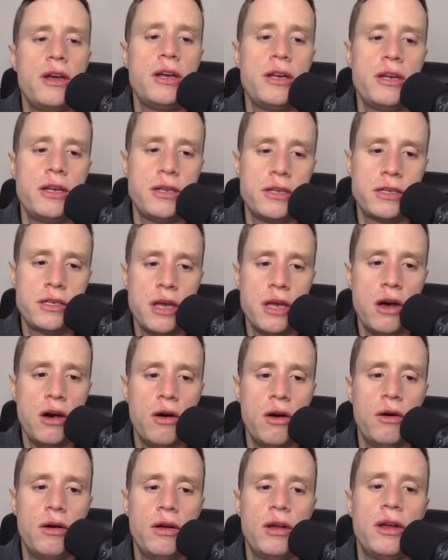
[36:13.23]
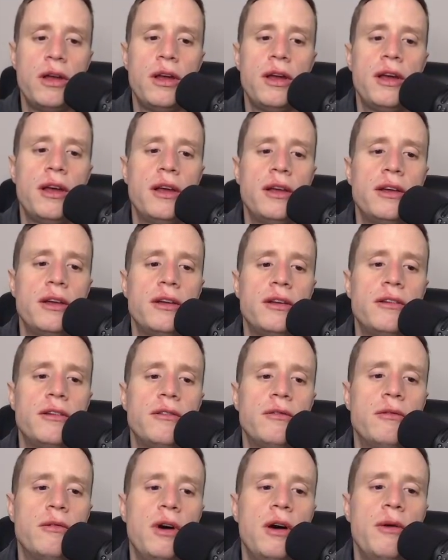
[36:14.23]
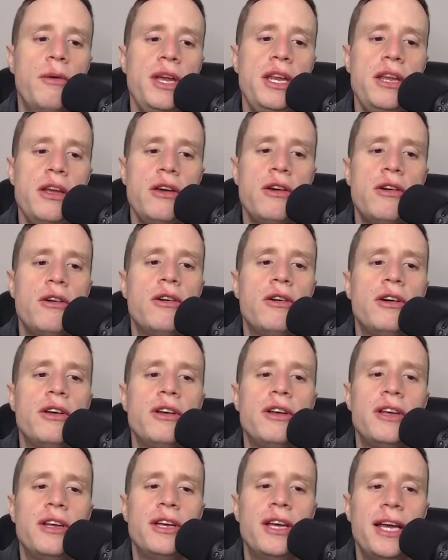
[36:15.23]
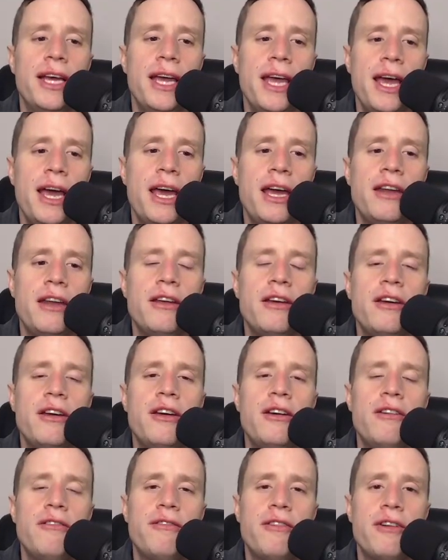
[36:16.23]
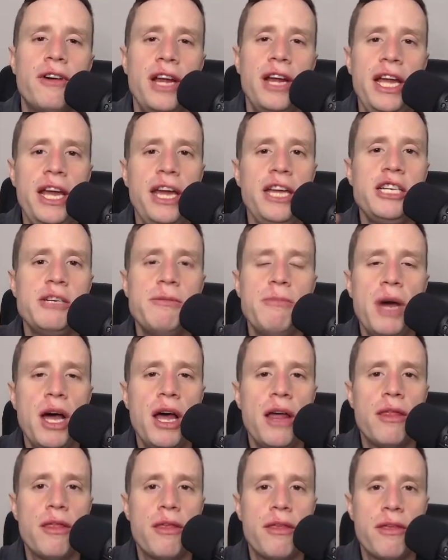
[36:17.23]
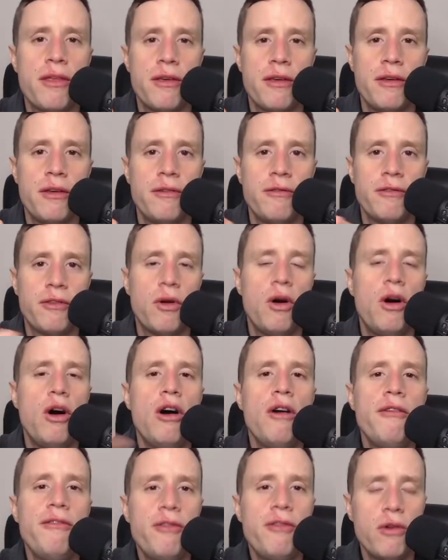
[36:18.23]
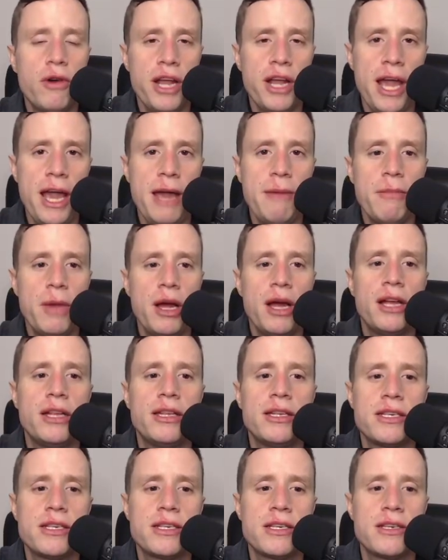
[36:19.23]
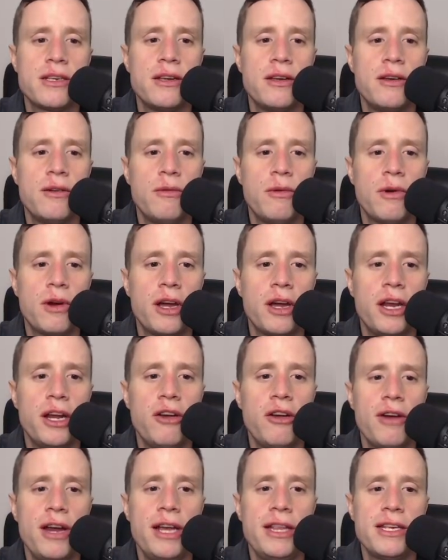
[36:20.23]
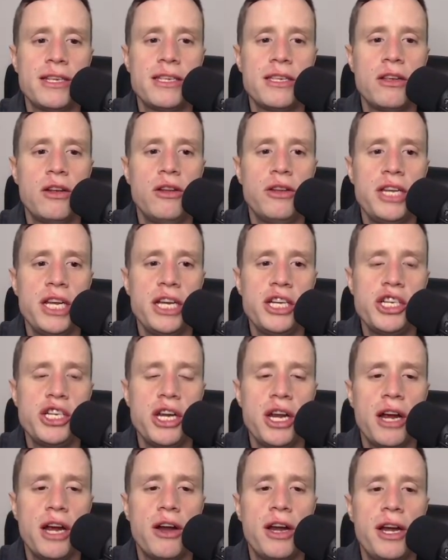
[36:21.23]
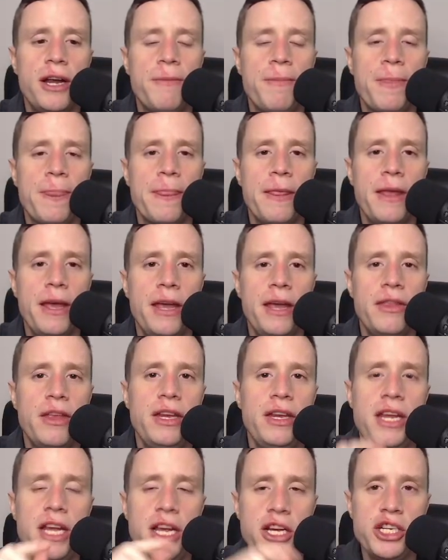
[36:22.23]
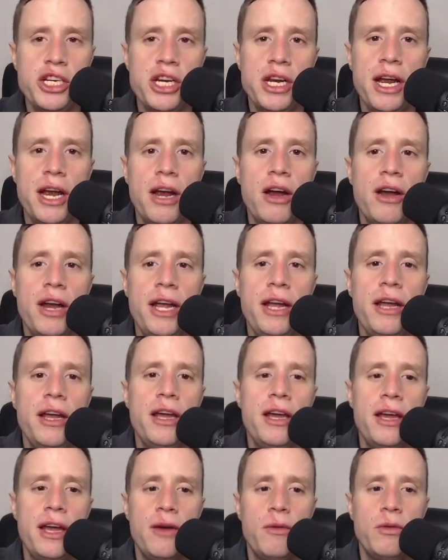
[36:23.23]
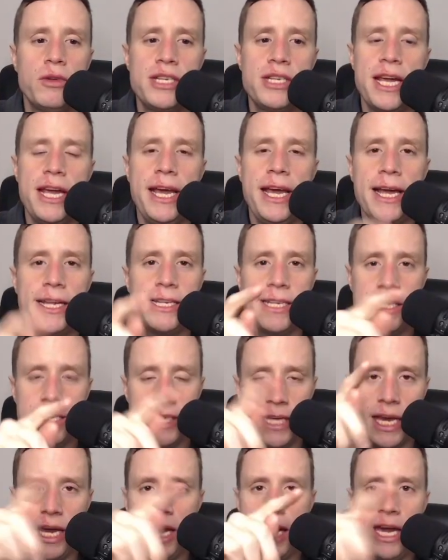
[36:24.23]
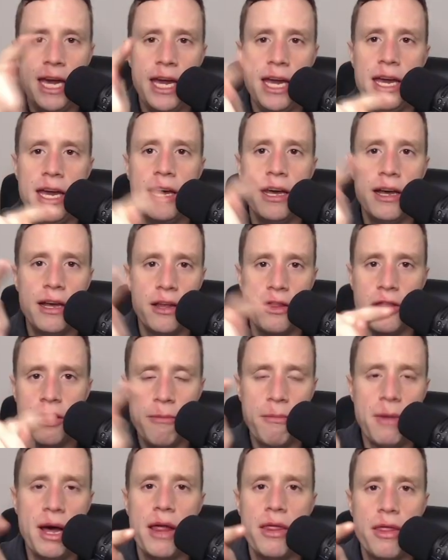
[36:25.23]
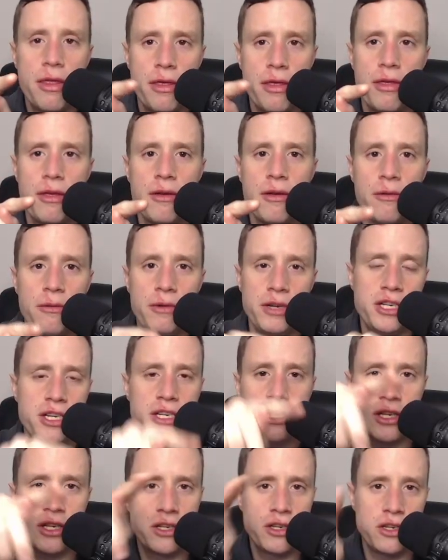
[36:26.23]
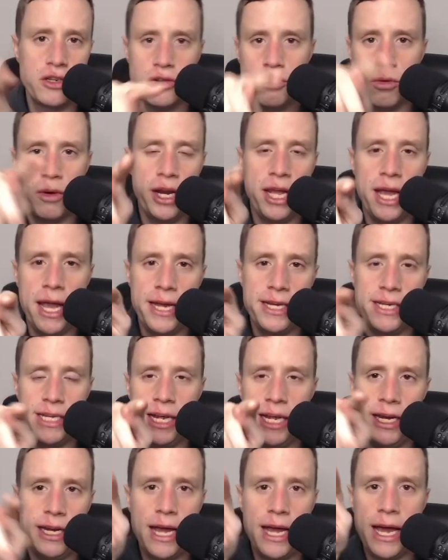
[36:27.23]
So, what we do, again, for each month, for all 48 months, we're going to create this little dictionary. And the dictionary will take as its key the month, which is 2018-1,